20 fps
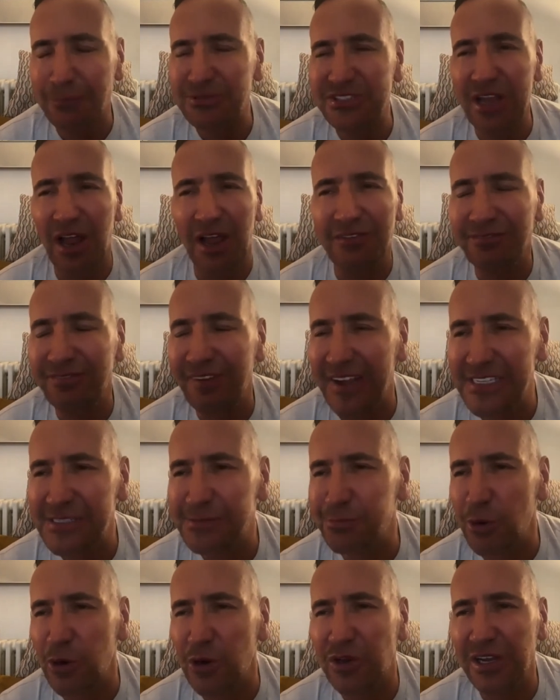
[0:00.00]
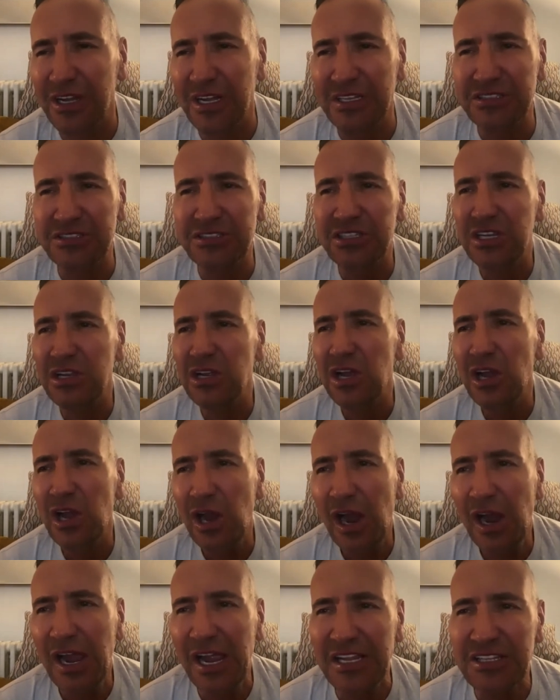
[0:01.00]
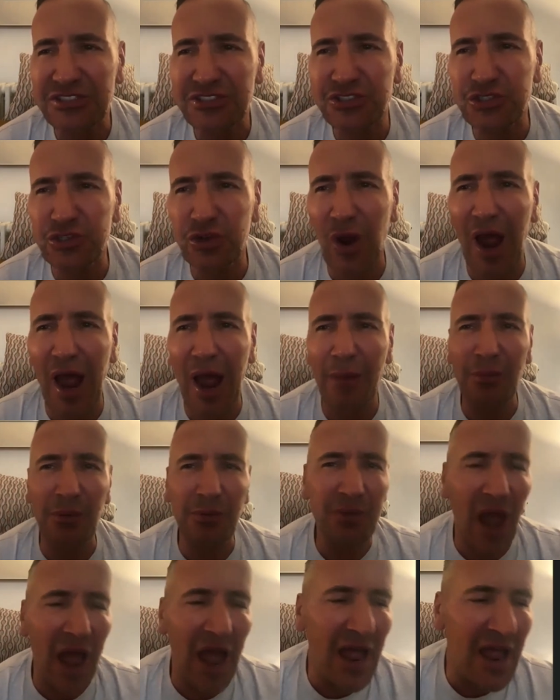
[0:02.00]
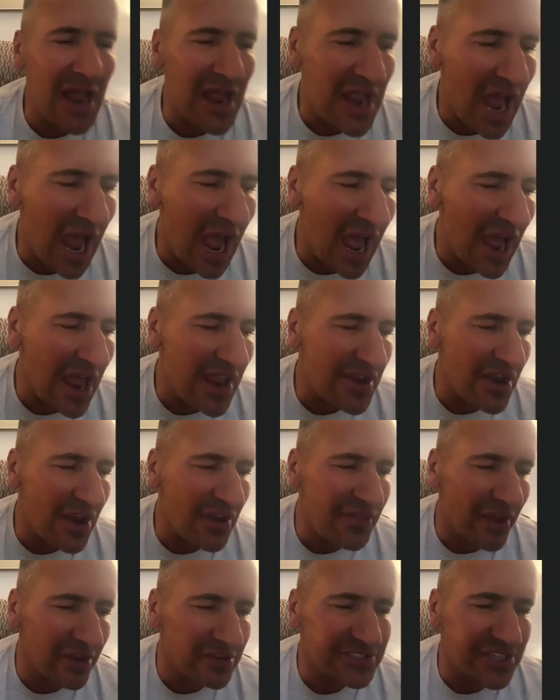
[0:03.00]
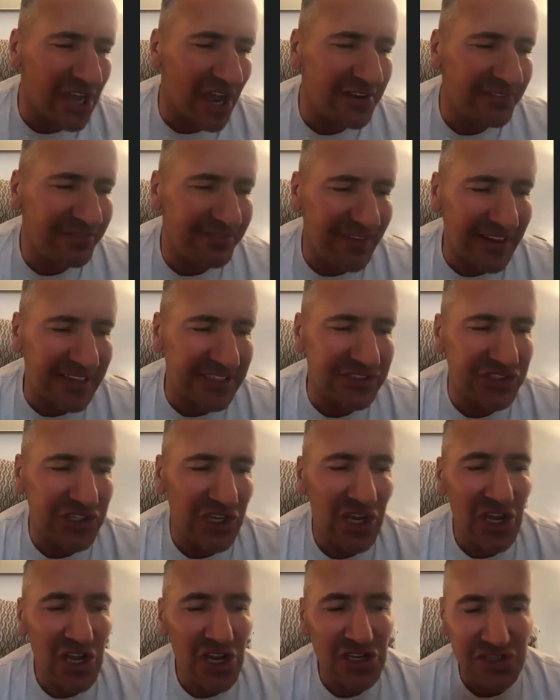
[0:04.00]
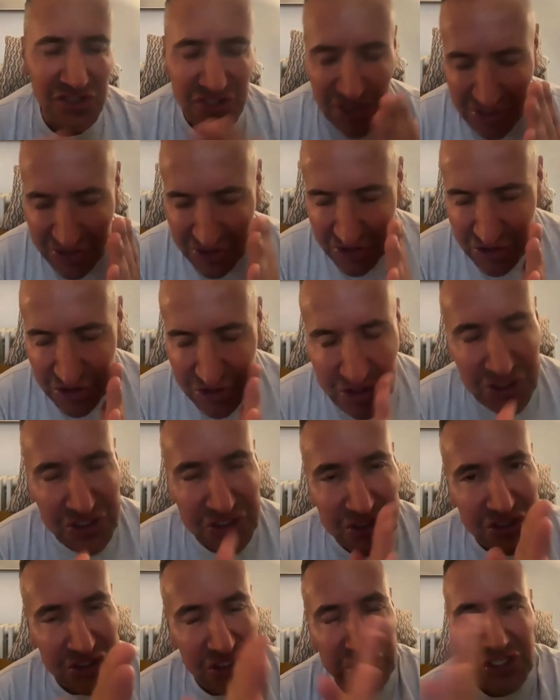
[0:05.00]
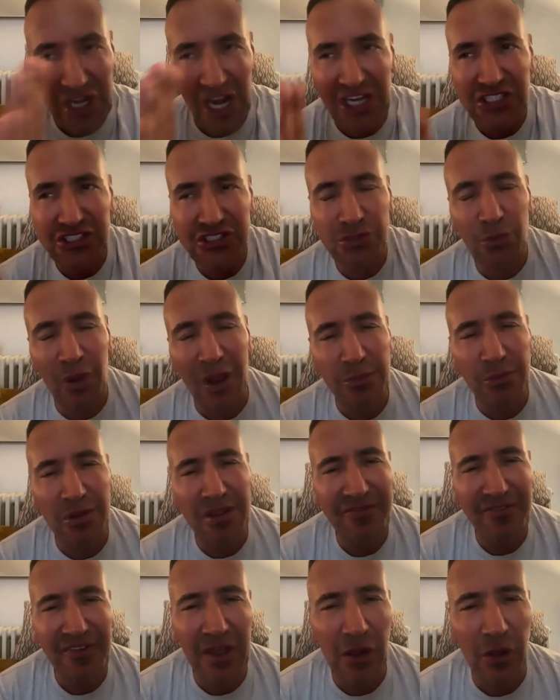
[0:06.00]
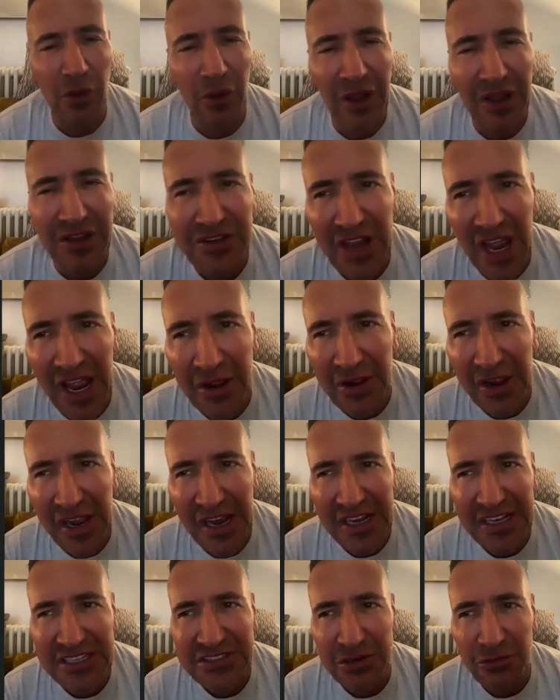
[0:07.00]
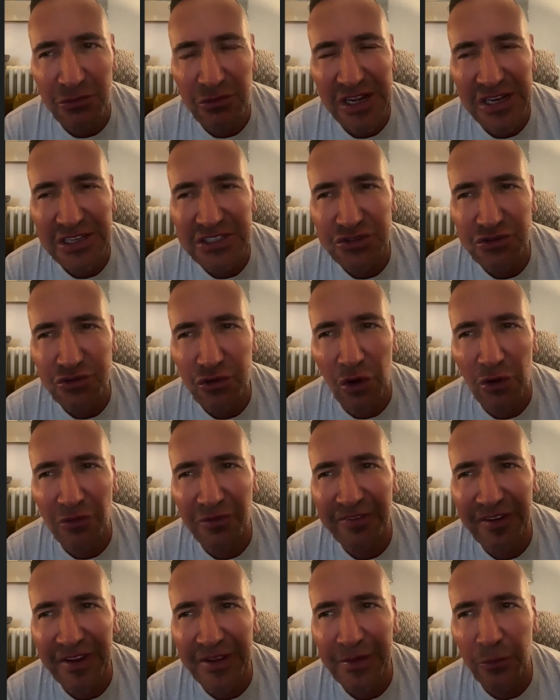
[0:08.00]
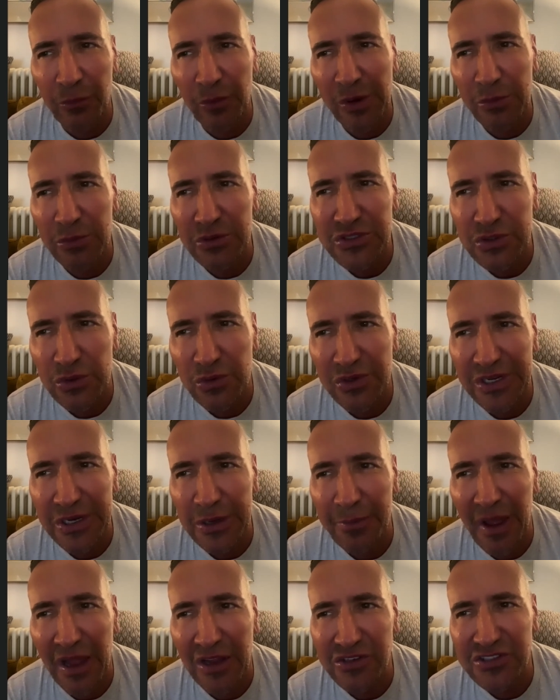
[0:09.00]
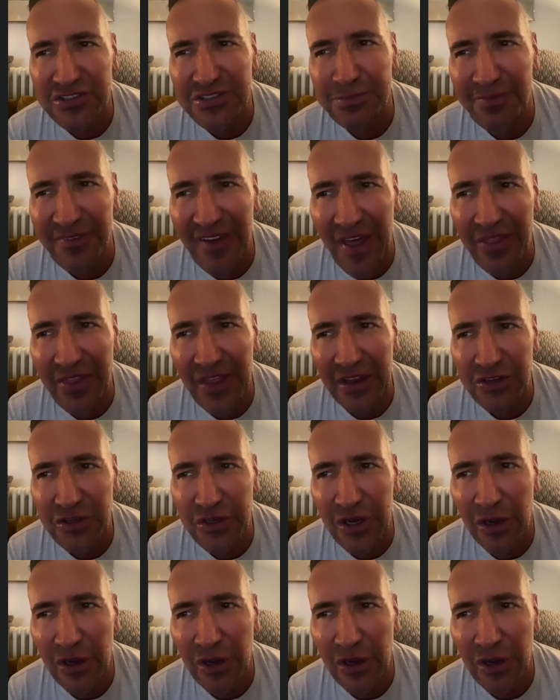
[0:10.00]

like Facebook and Instagram and those kind of things just to change the way we feel, and it's a really strong thing that we were talking about, just the fact that